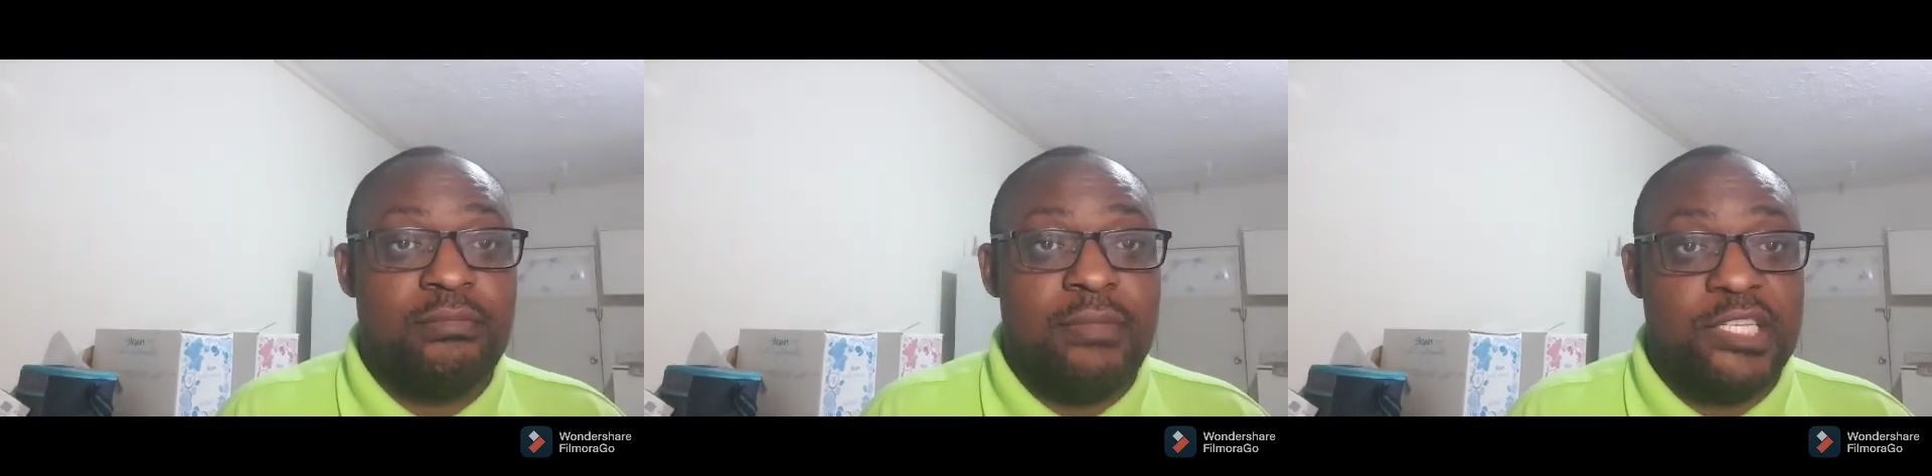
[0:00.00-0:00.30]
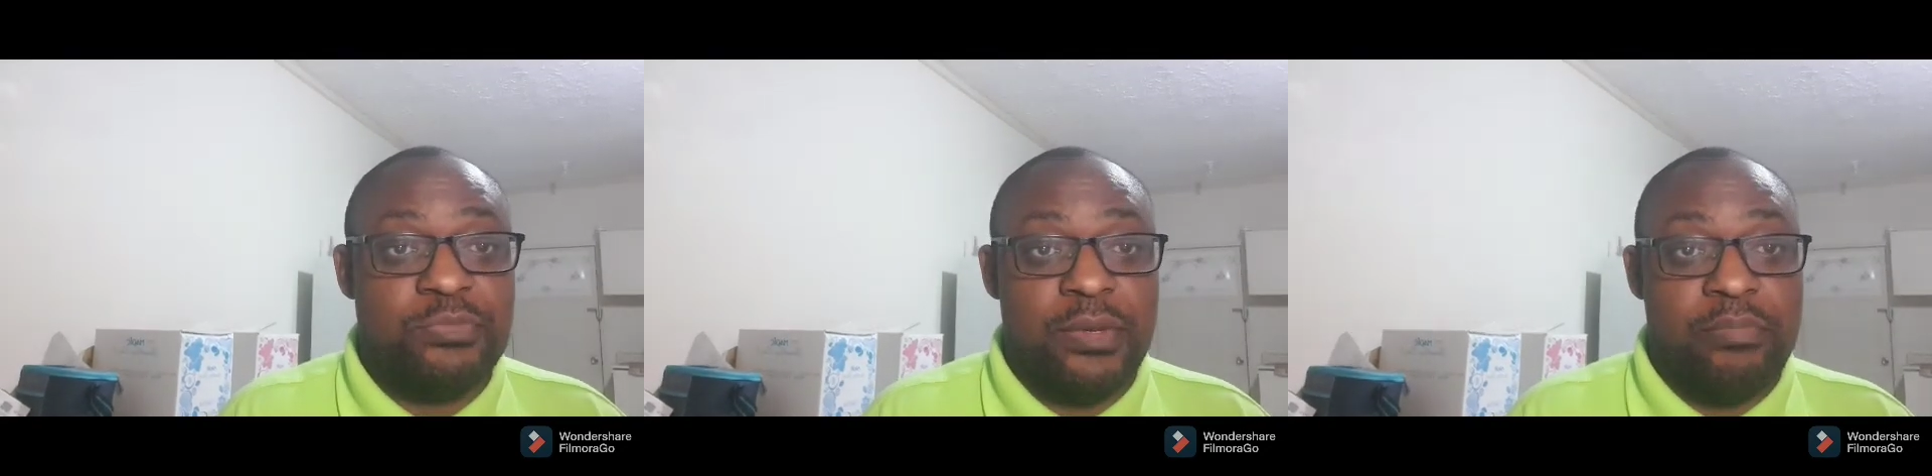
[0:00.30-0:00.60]

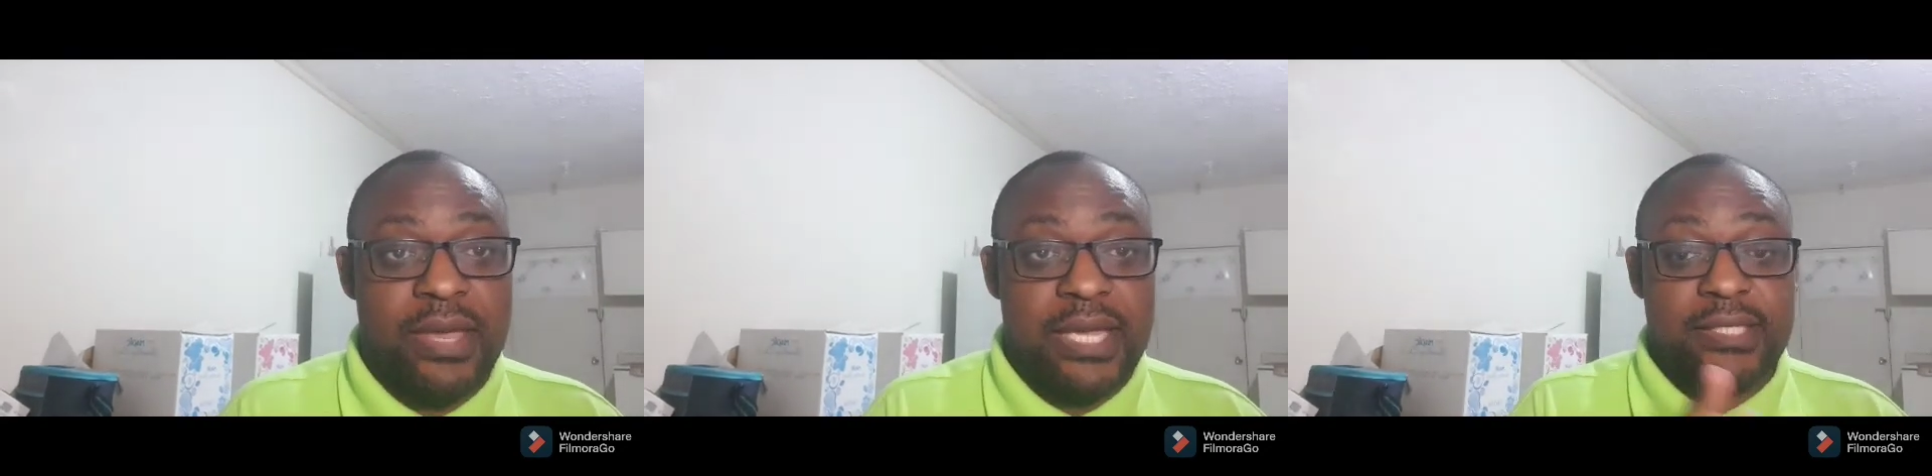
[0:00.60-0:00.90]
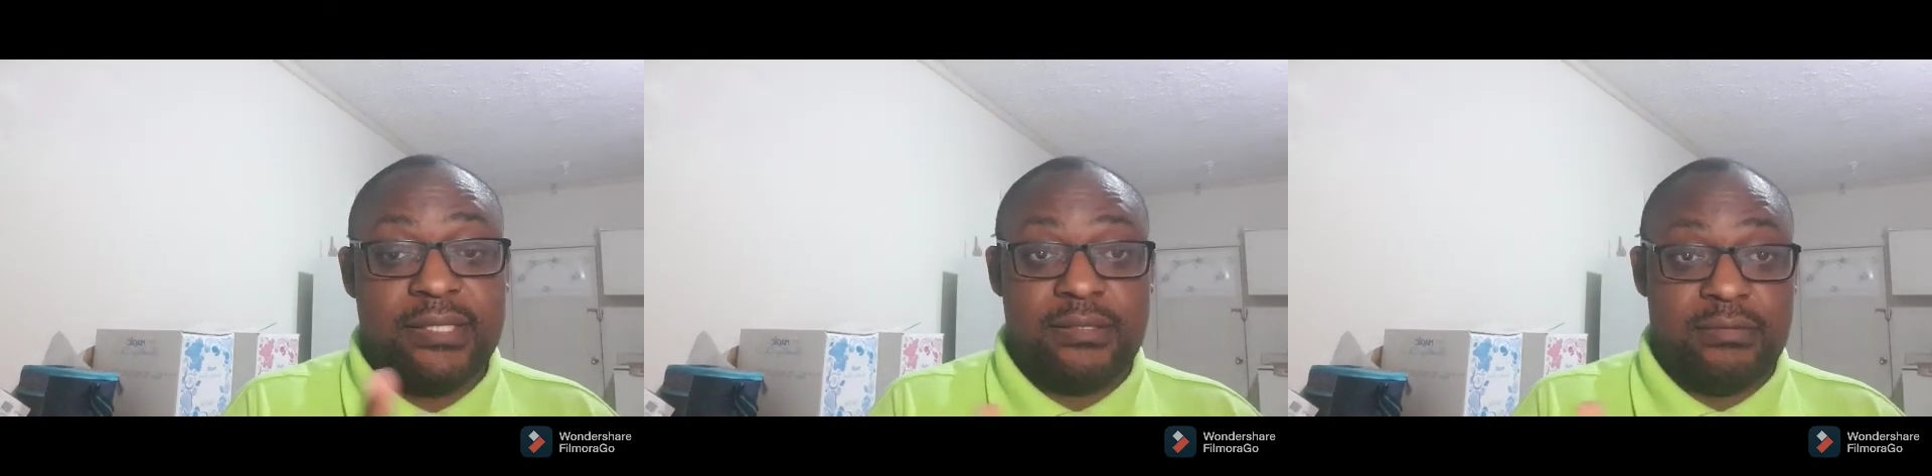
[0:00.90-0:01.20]
must be
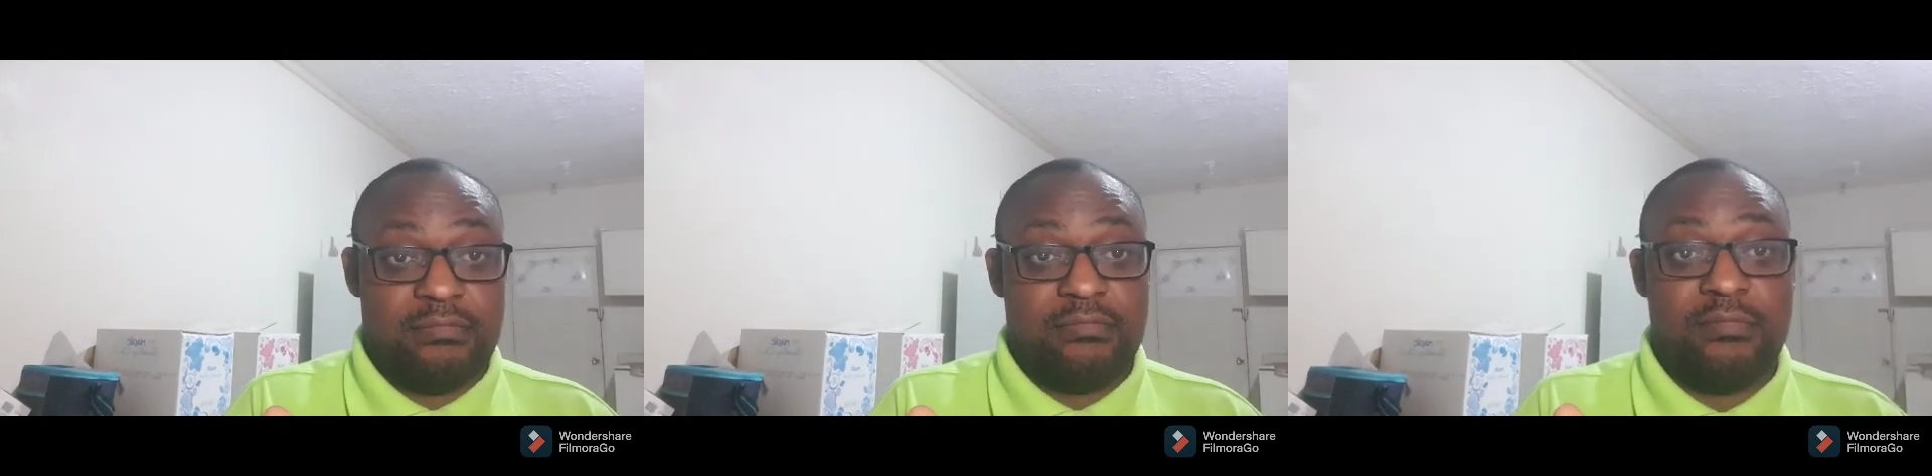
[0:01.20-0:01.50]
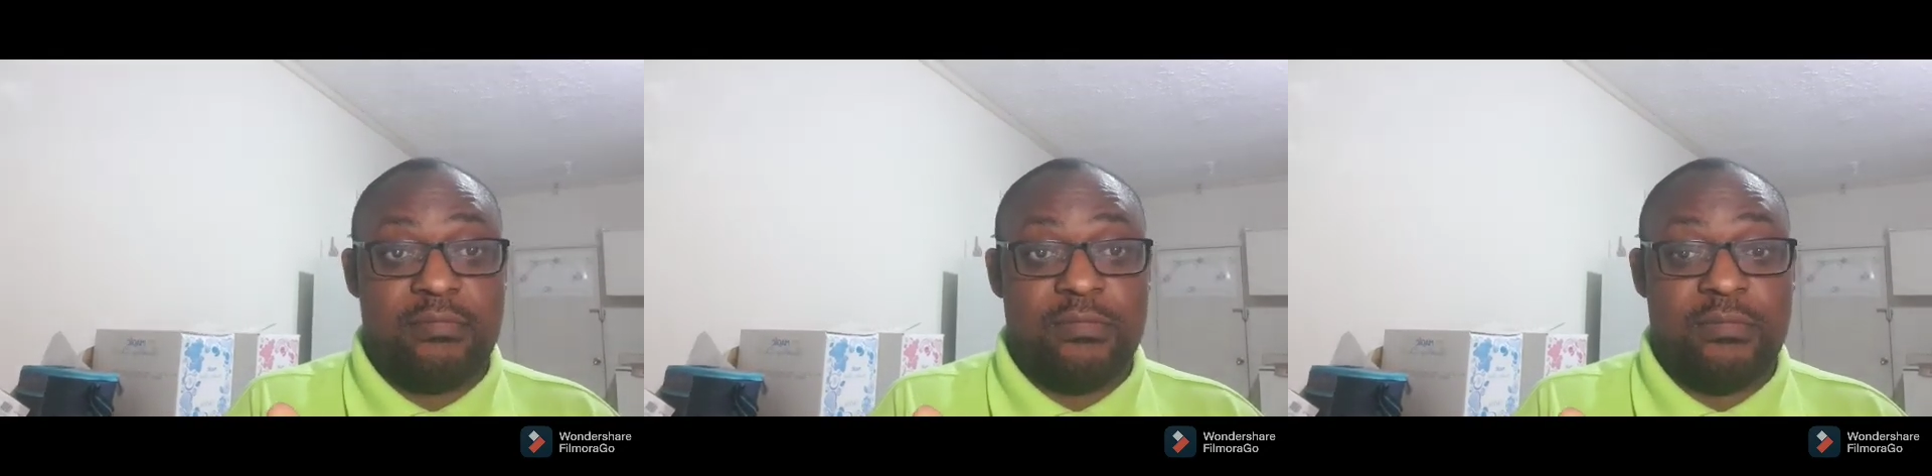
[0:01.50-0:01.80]
based
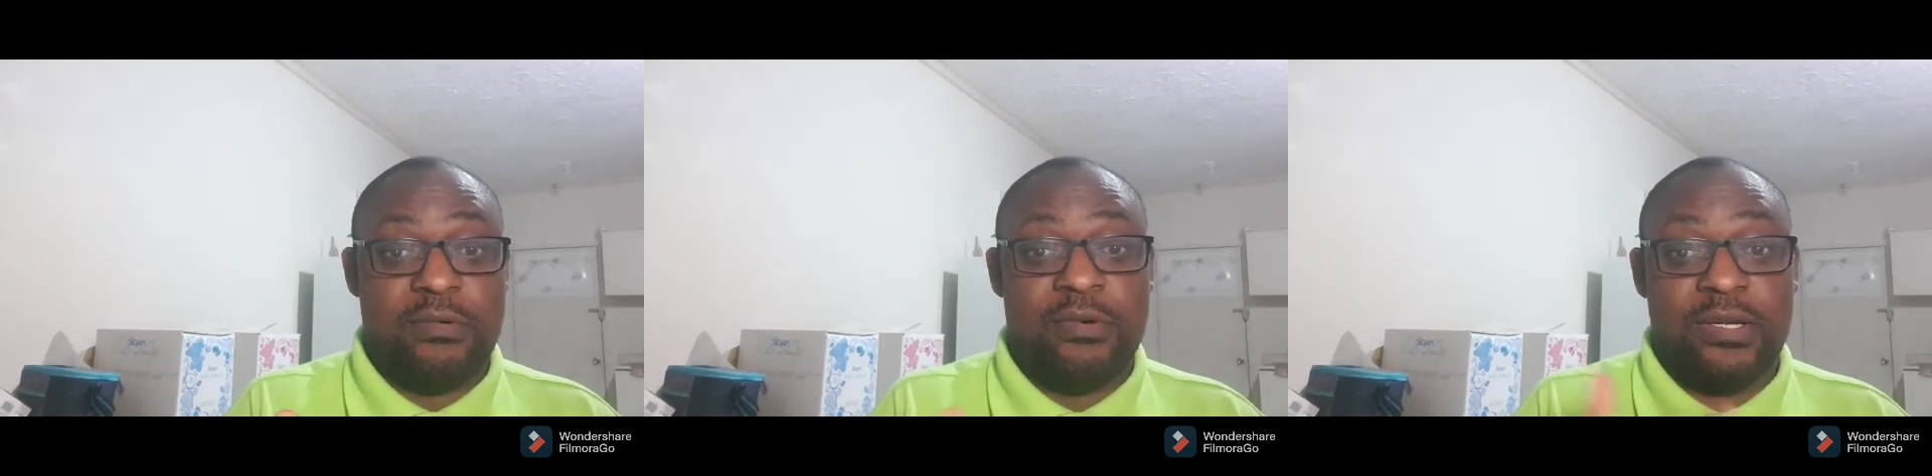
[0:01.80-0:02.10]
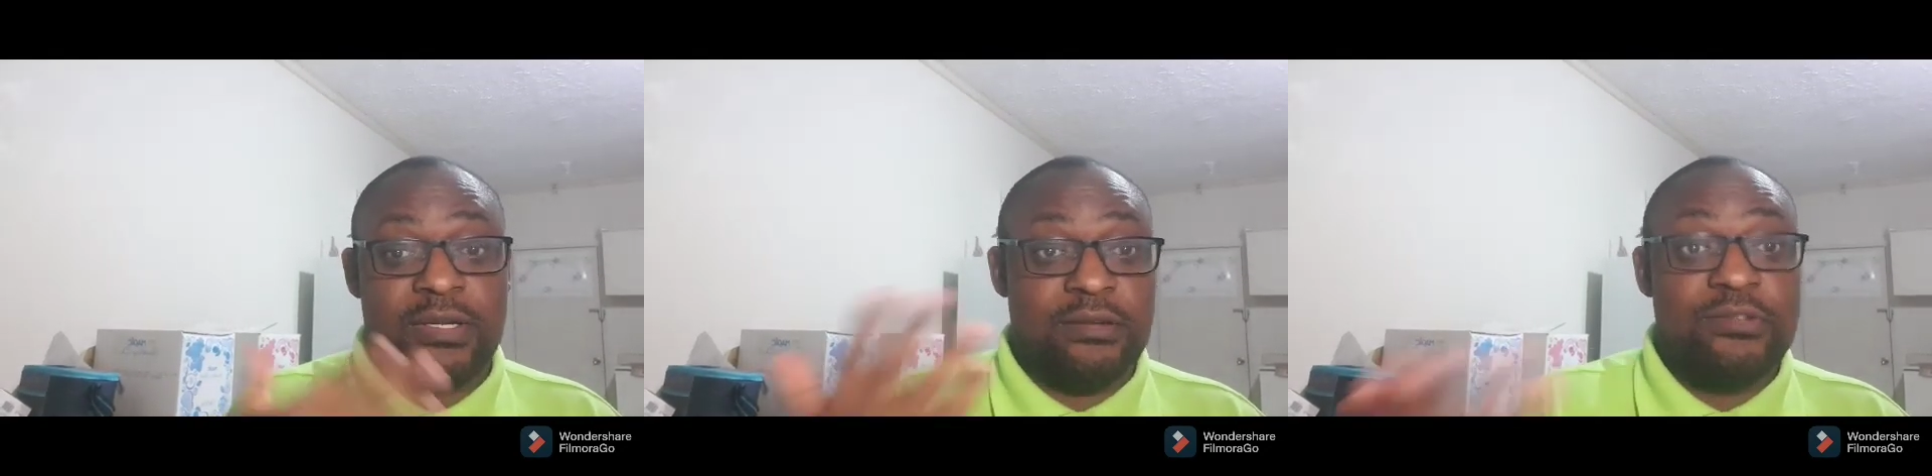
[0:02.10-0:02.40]

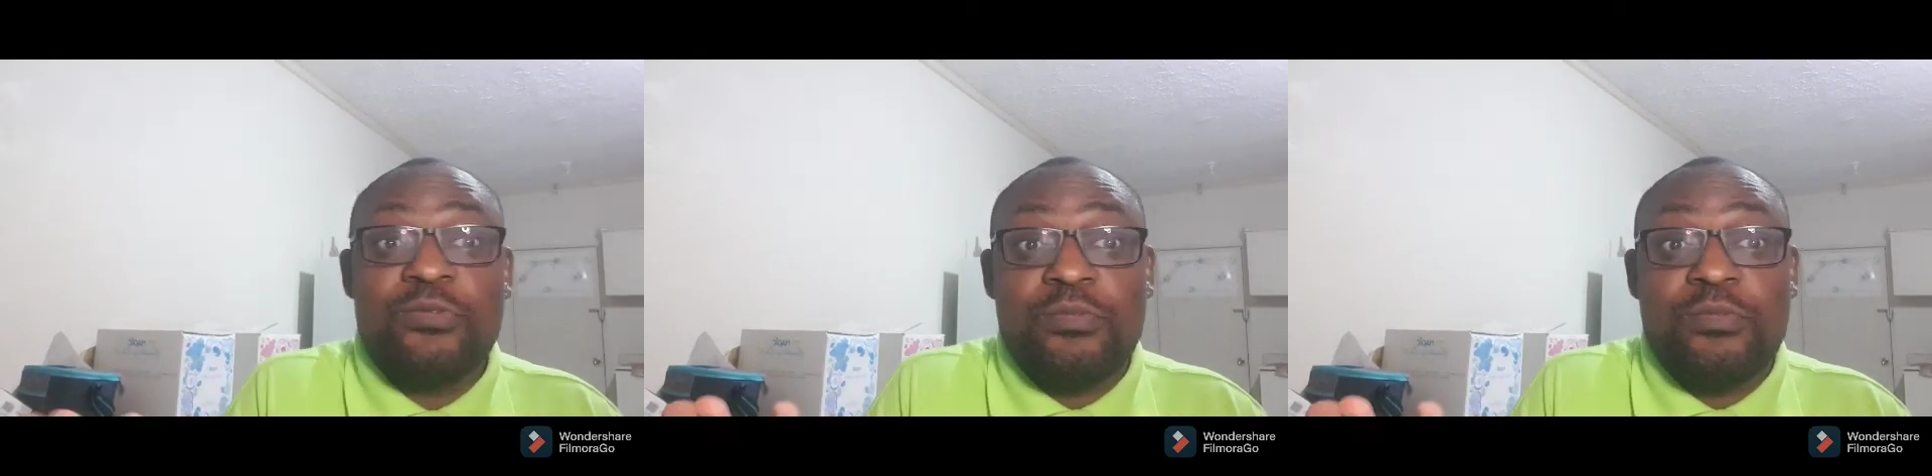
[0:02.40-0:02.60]
on